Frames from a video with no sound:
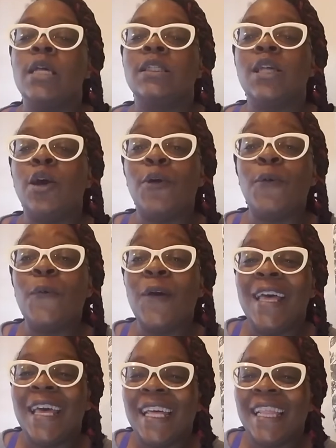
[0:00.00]
So
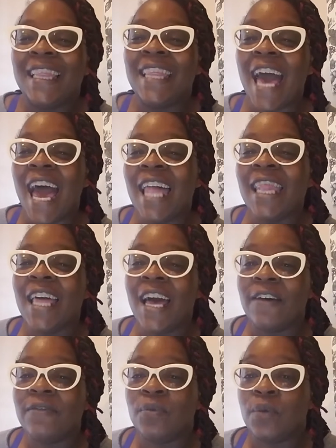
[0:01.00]
that
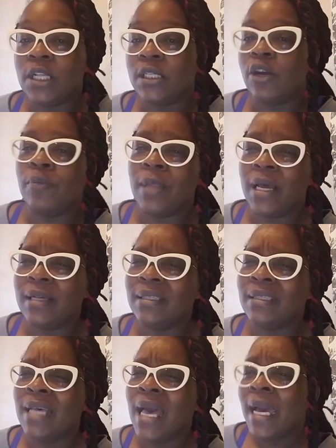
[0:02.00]
left with a
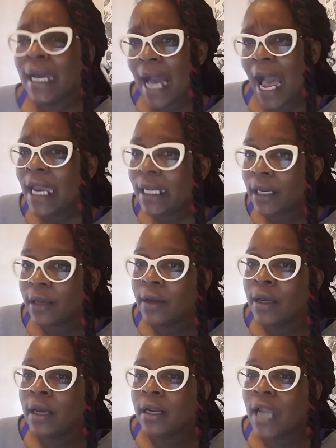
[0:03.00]
surplus, kinda.